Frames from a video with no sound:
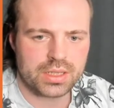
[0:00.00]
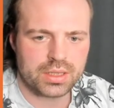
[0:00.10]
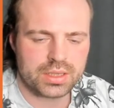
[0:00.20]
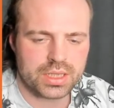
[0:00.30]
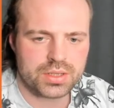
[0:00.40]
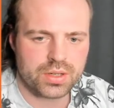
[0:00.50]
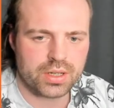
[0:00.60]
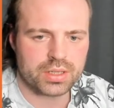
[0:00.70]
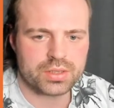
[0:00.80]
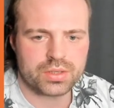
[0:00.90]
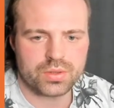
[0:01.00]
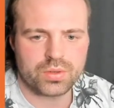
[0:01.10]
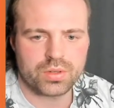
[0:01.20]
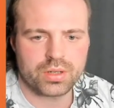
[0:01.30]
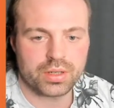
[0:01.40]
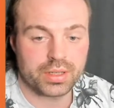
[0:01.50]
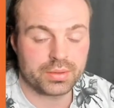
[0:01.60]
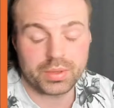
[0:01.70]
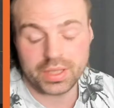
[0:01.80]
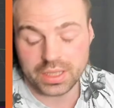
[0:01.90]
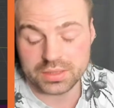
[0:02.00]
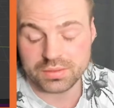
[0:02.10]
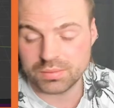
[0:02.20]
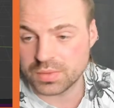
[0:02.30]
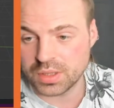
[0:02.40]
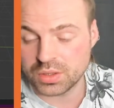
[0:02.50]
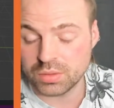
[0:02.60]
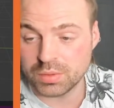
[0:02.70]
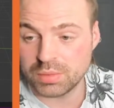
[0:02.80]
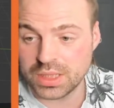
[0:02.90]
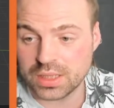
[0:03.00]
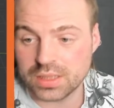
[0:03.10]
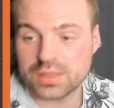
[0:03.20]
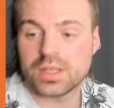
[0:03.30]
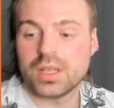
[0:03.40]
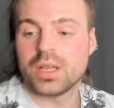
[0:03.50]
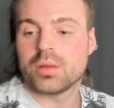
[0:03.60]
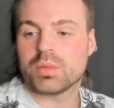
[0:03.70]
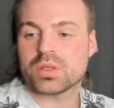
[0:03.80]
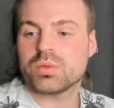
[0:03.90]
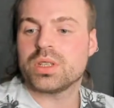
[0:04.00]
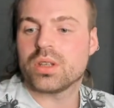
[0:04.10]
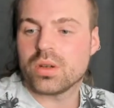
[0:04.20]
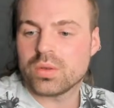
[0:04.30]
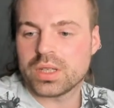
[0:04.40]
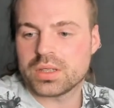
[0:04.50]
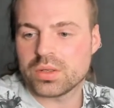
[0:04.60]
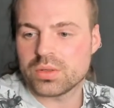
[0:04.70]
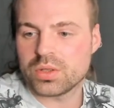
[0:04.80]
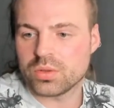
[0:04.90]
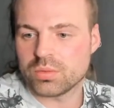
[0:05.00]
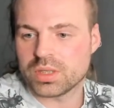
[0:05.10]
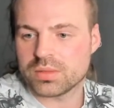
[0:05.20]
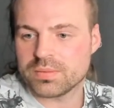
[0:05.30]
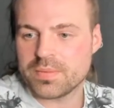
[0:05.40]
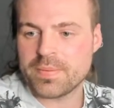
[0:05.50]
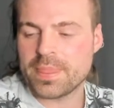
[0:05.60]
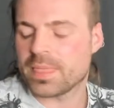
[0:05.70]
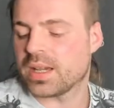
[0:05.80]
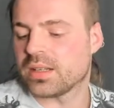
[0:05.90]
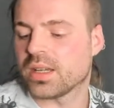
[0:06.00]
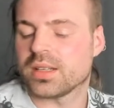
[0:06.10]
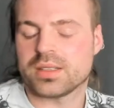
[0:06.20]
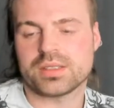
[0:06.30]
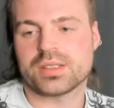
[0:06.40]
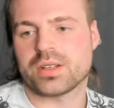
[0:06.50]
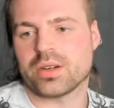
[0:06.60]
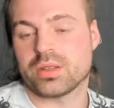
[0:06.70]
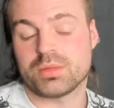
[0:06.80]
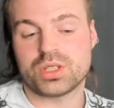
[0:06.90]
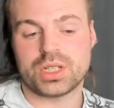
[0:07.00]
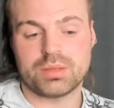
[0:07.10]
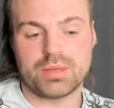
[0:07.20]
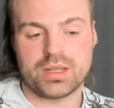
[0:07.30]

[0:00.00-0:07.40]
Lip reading: texture artists, or well, as human beings, because we know that they're human and not necessarily machine